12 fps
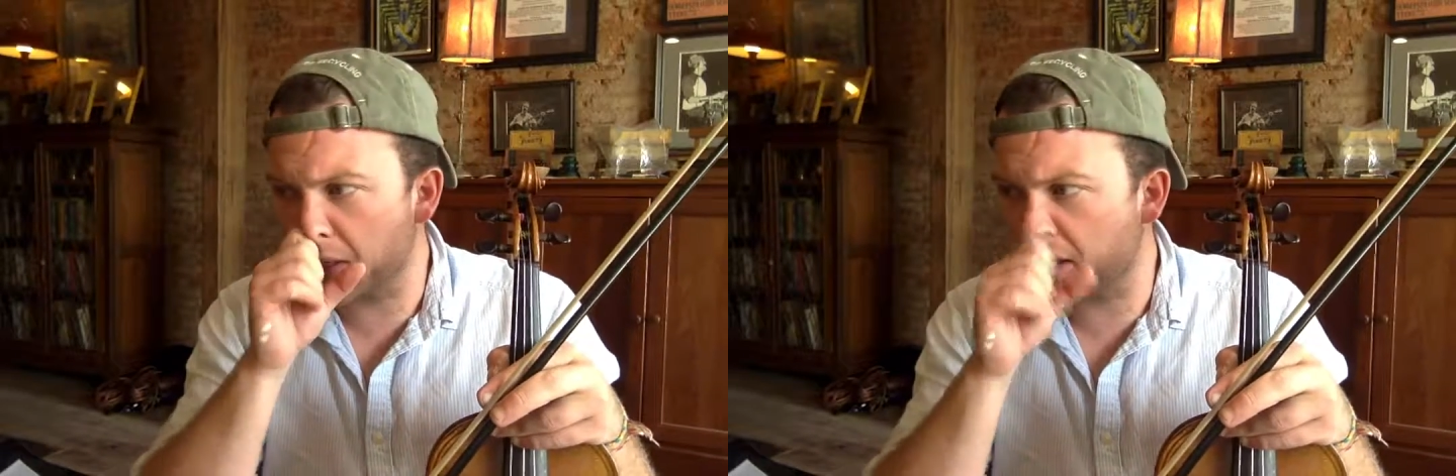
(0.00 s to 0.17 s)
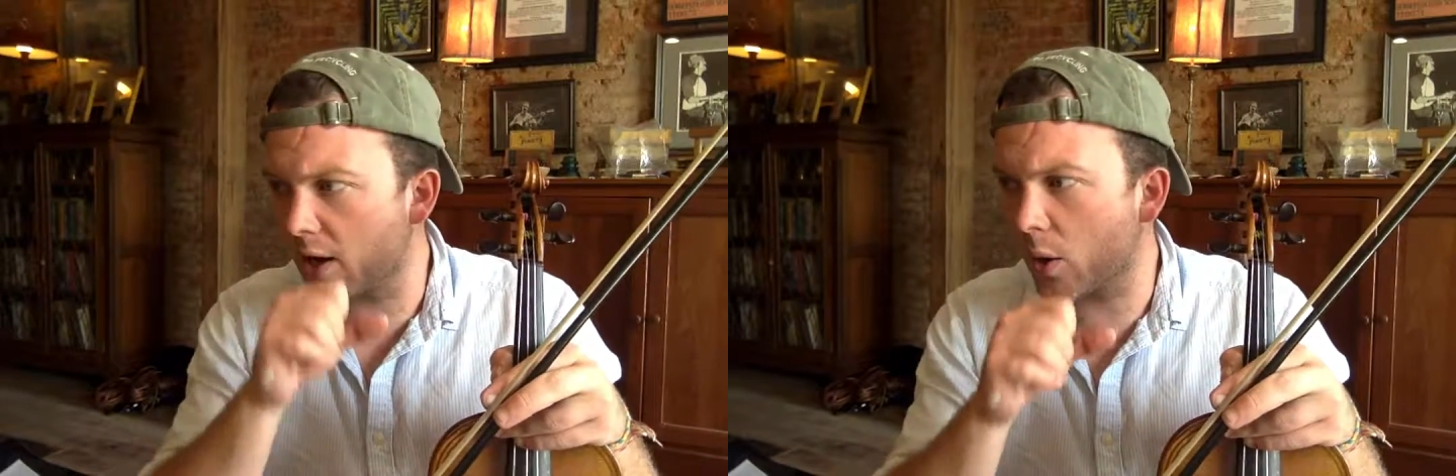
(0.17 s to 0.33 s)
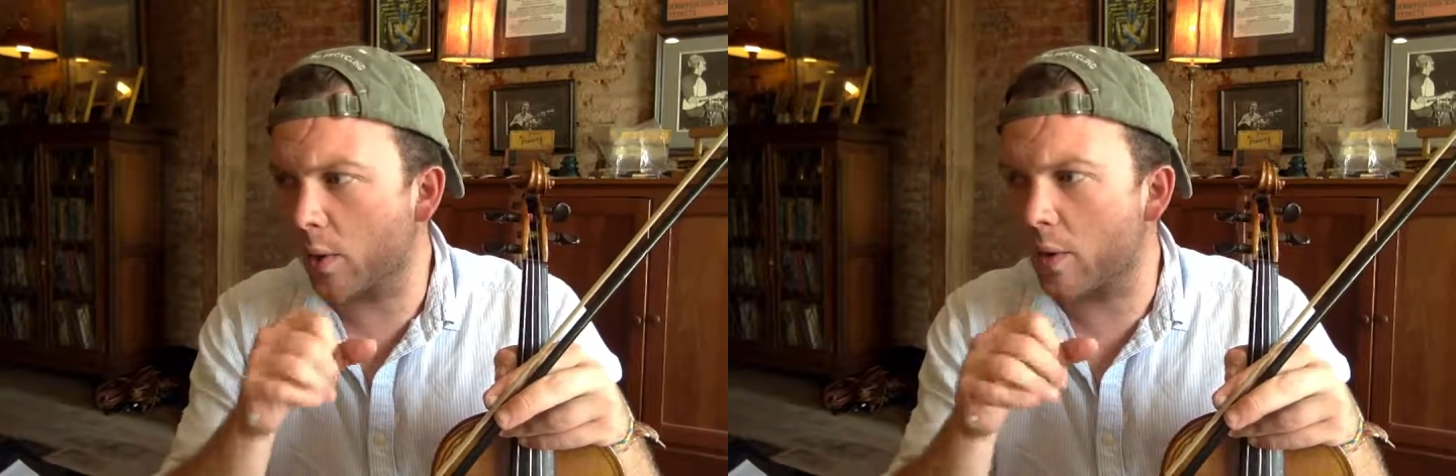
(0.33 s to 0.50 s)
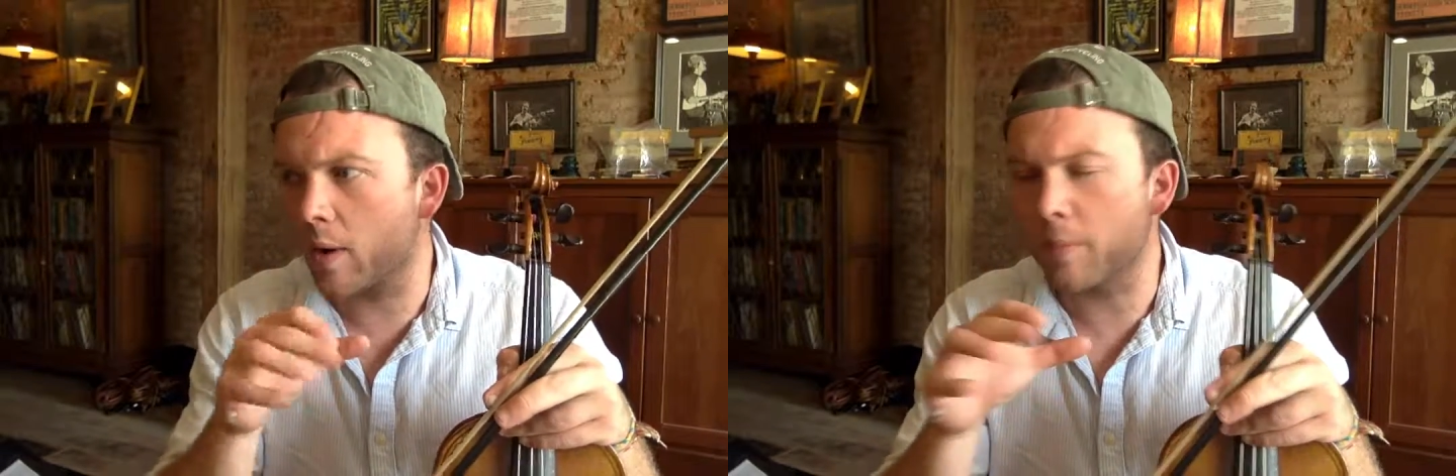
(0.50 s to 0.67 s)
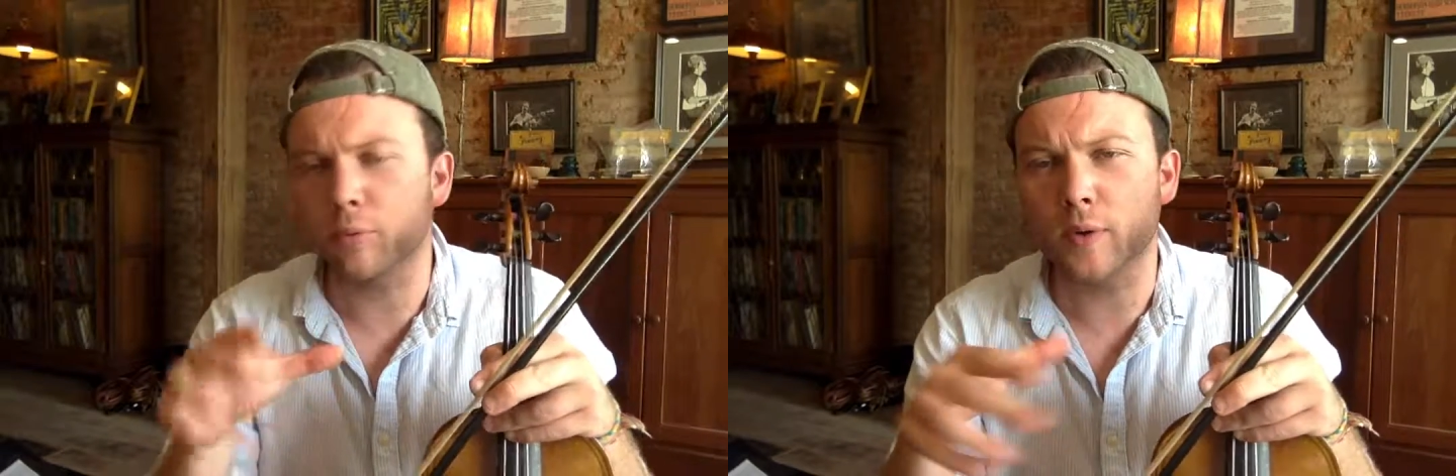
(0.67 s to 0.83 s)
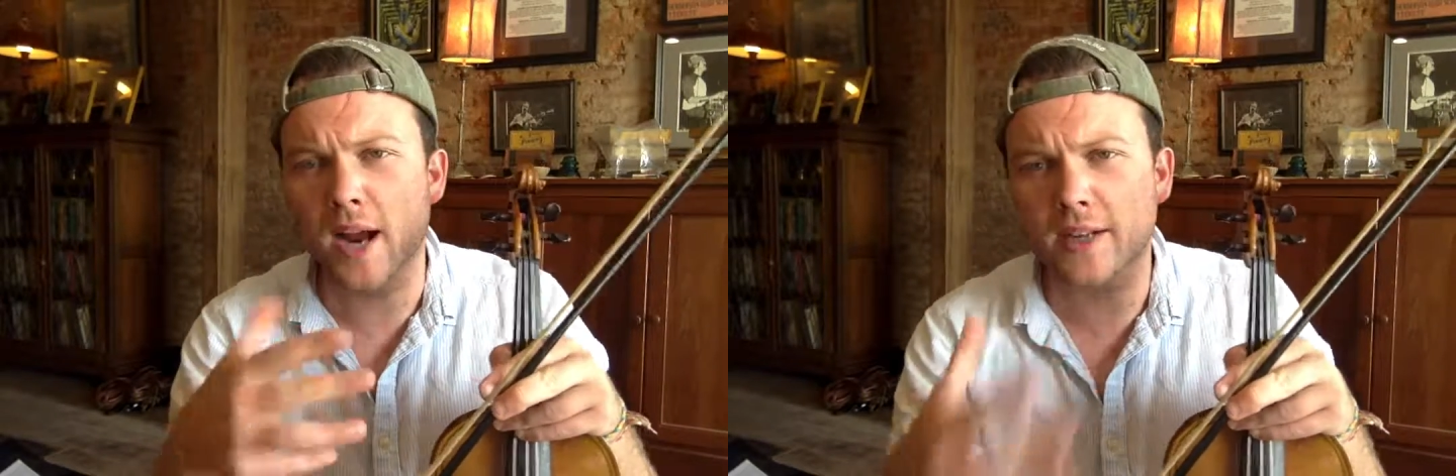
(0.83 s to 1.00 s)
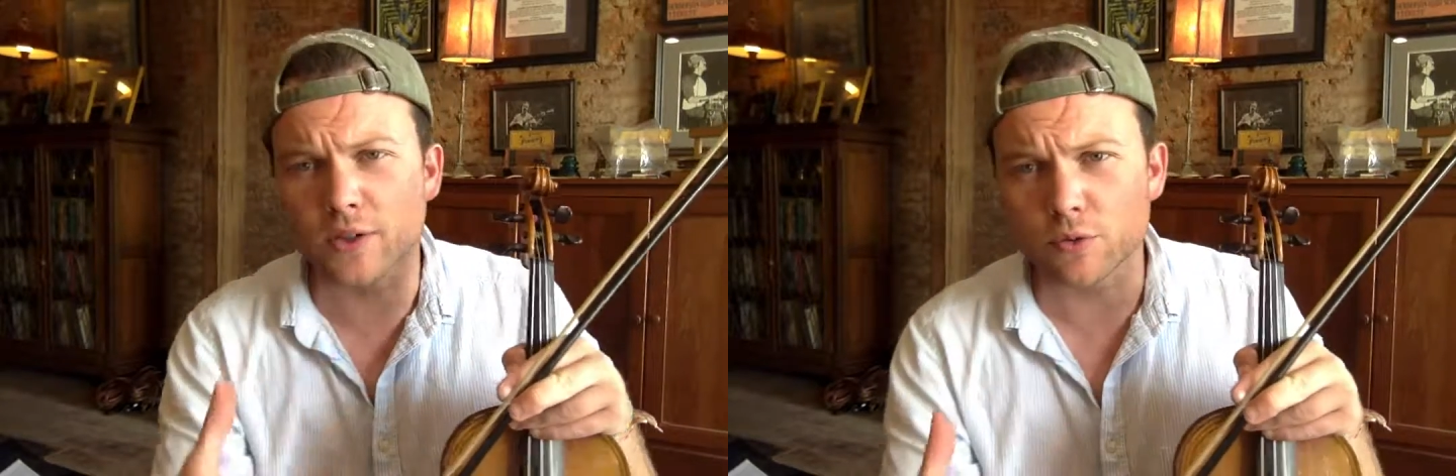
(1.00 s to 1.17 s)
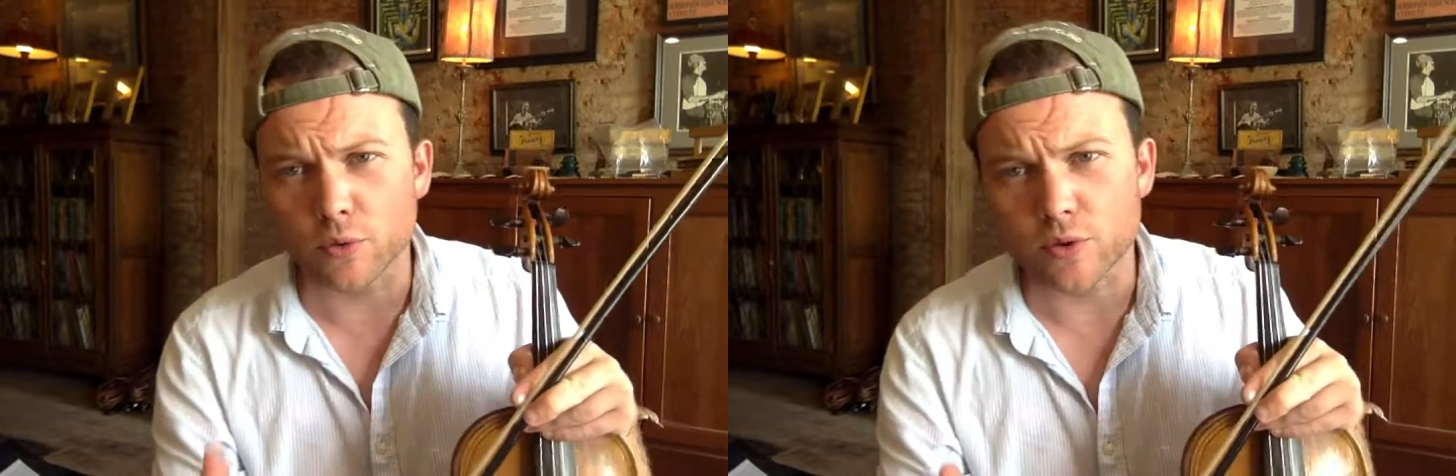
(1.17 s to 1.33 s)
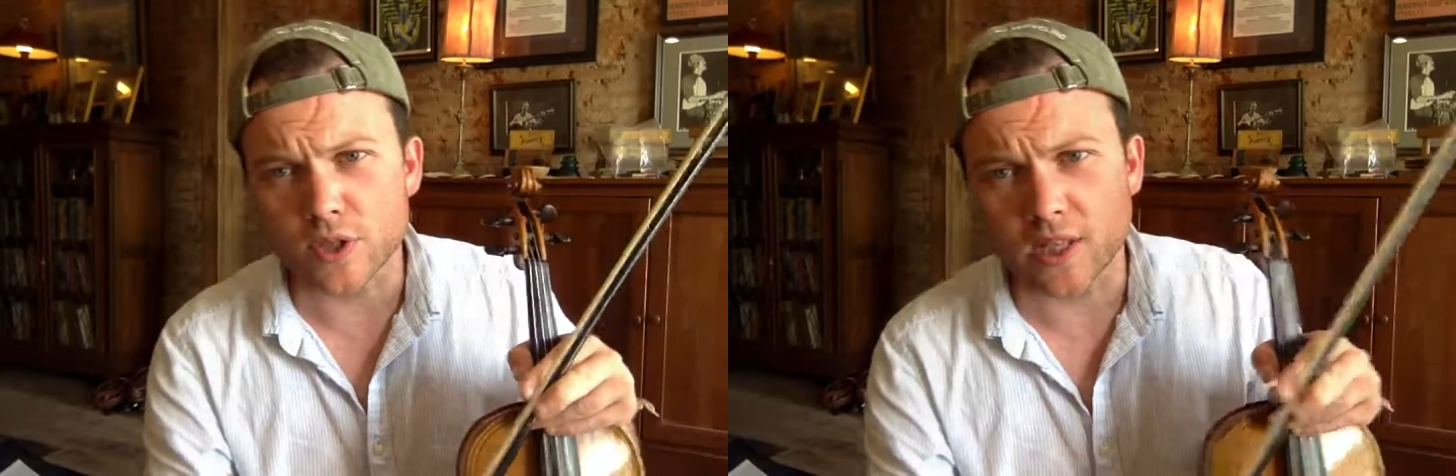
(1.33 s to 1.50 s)
a
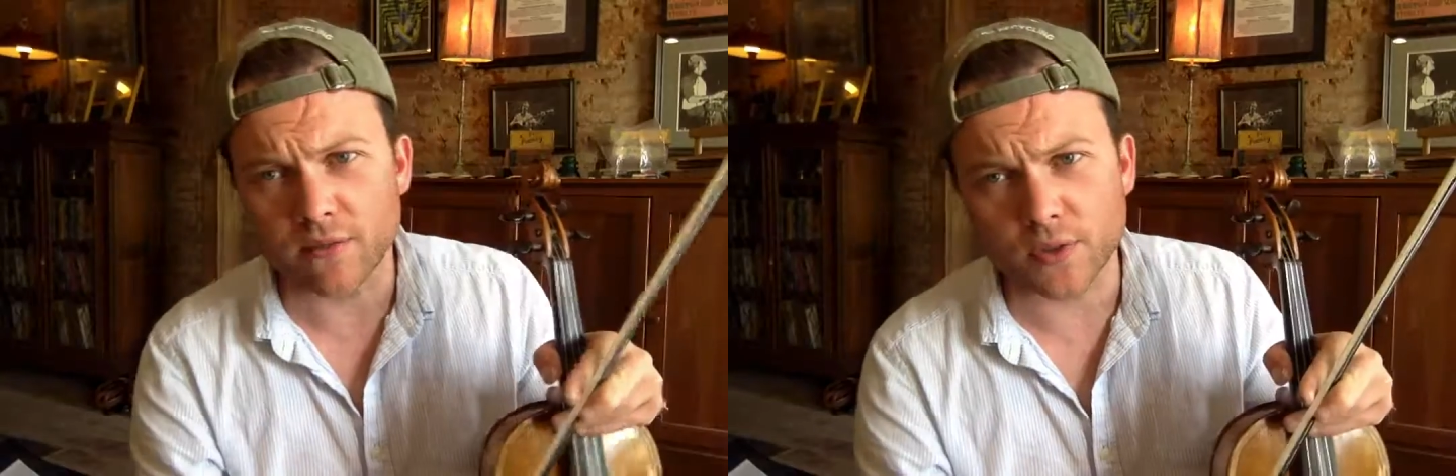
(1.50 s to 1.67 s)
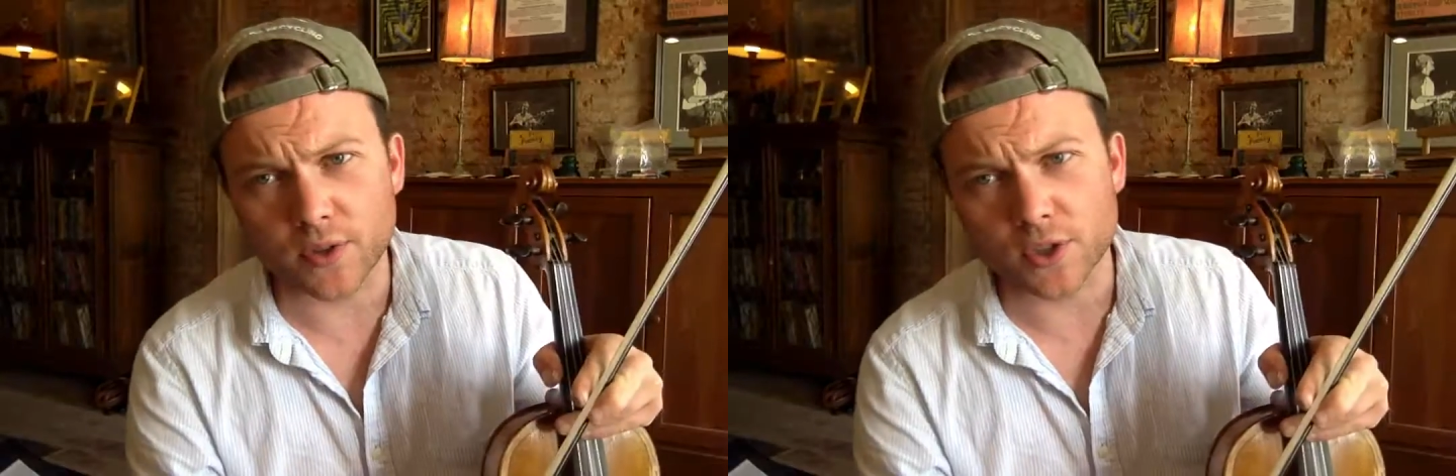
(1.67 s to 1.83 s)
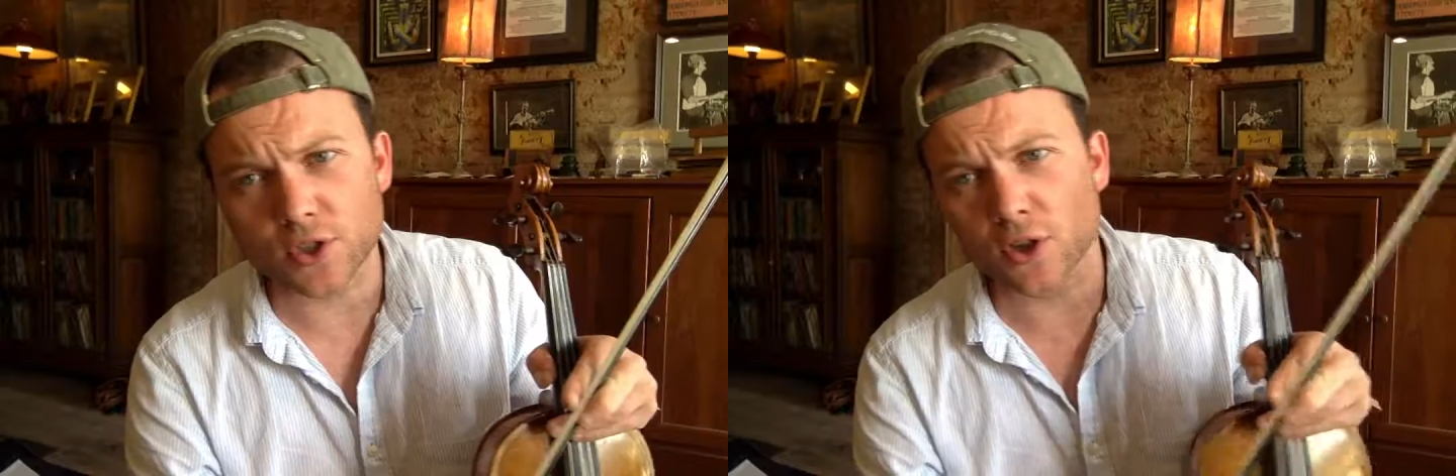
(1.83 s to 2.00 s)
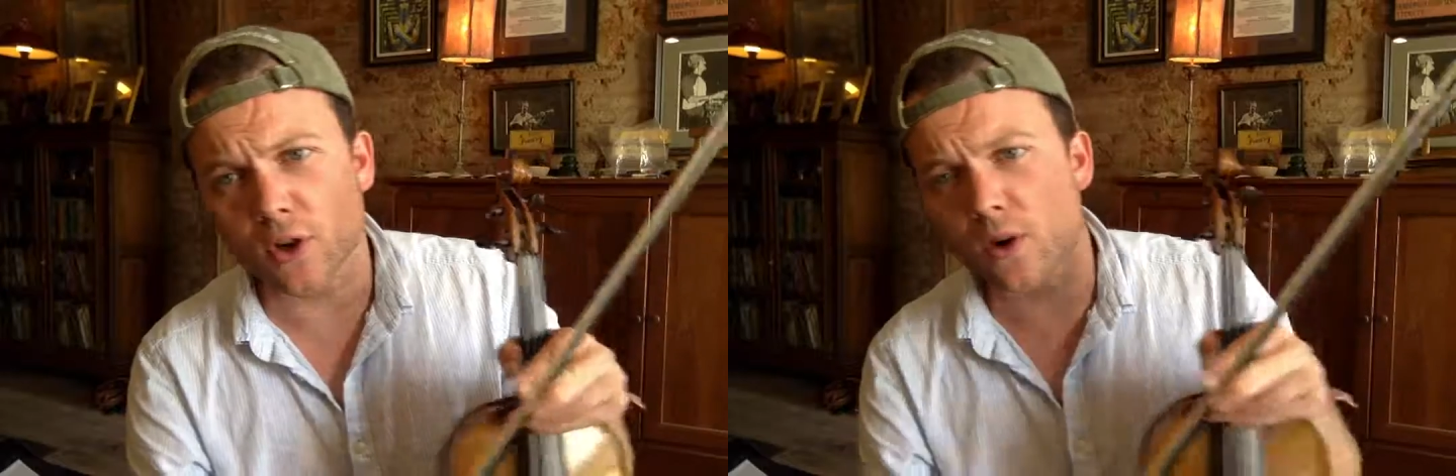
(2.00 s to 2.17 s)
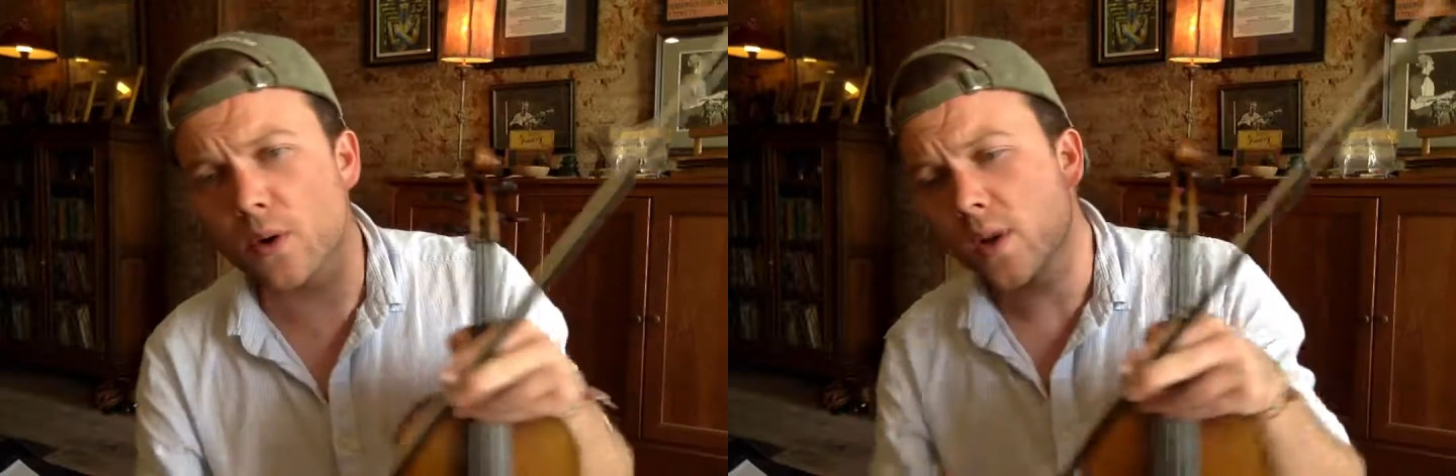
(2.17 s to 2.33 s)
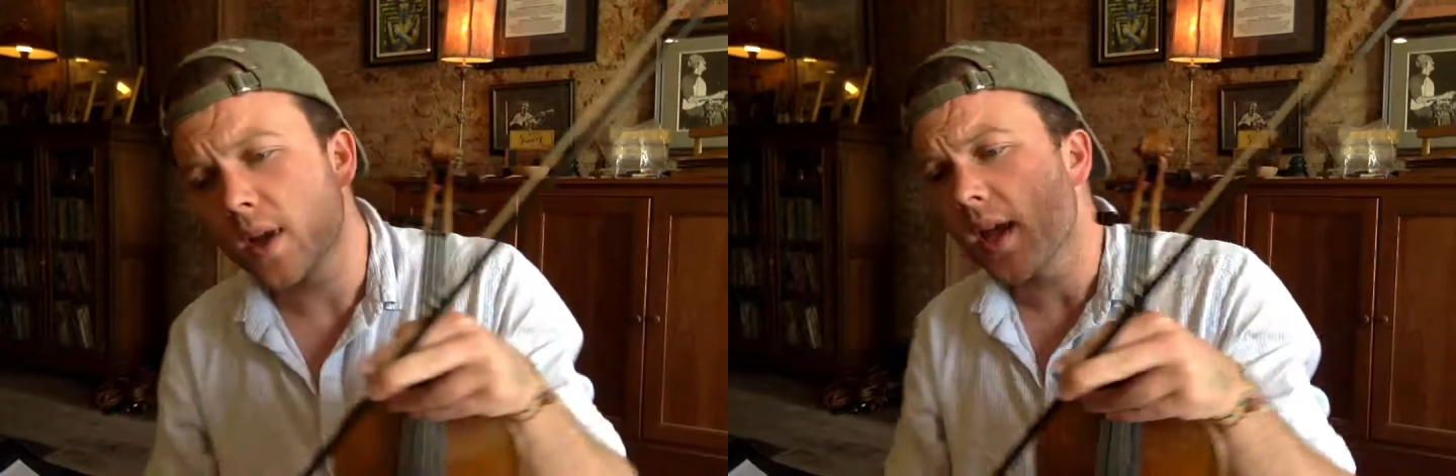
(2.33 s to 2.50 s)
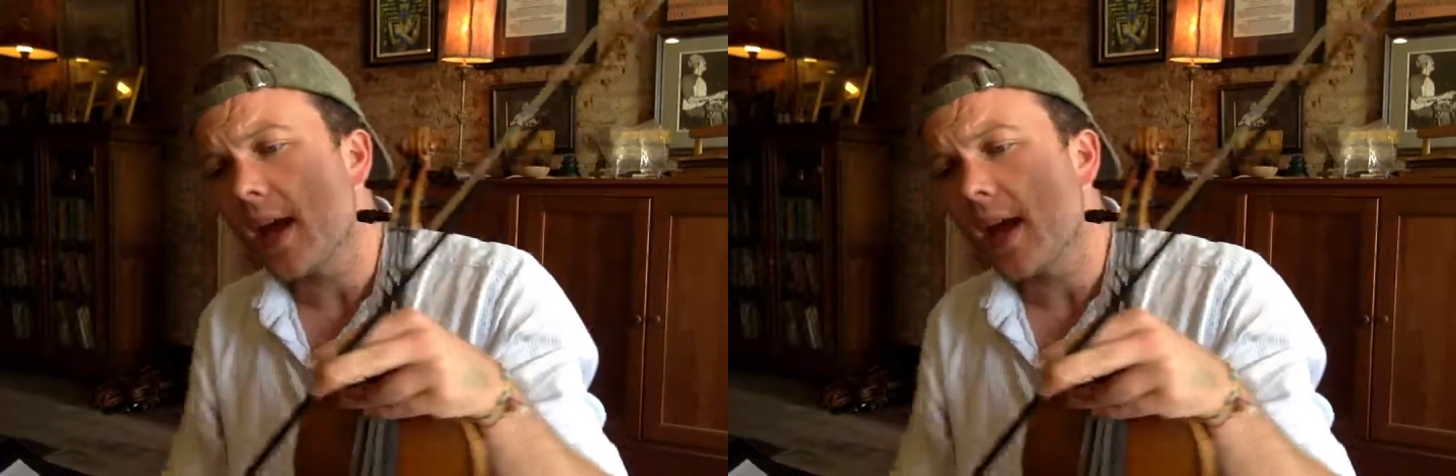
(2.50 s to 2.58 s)
practice routine for this song